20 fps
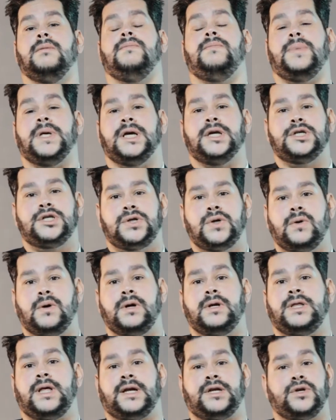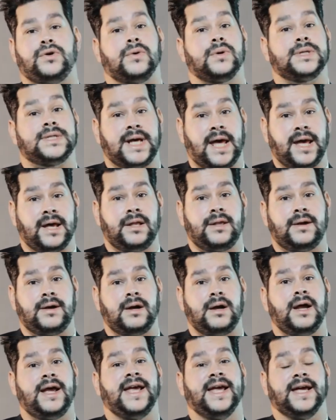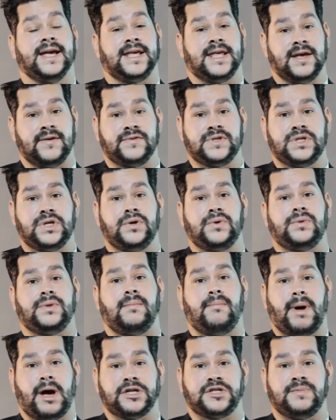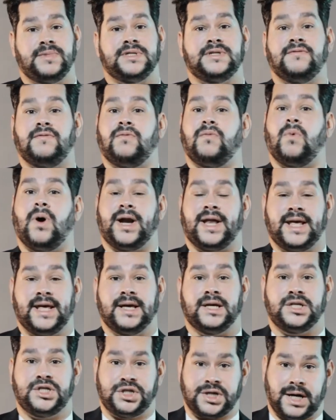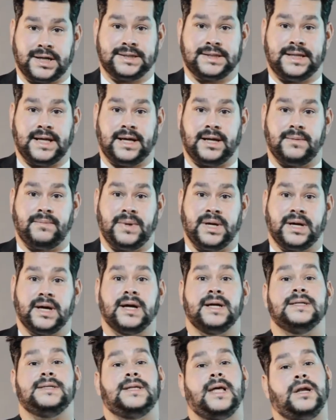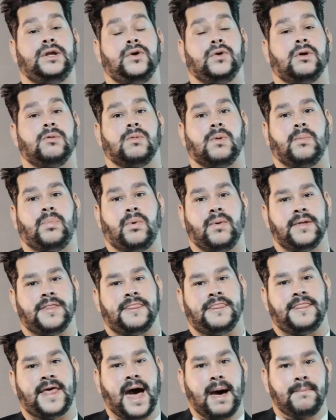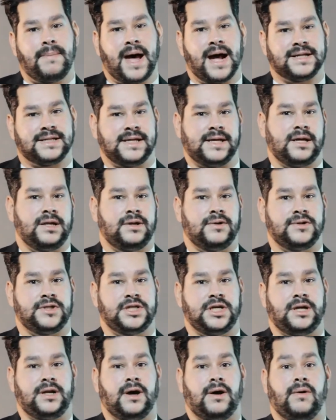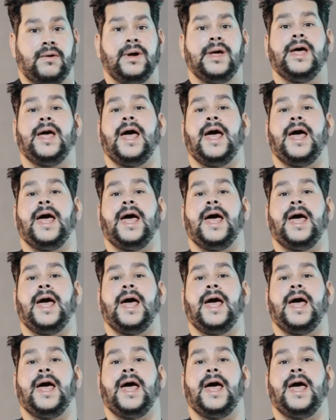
be sure that your tailor gives you the measurements of what he adjusted, because then you can report that back to Indochino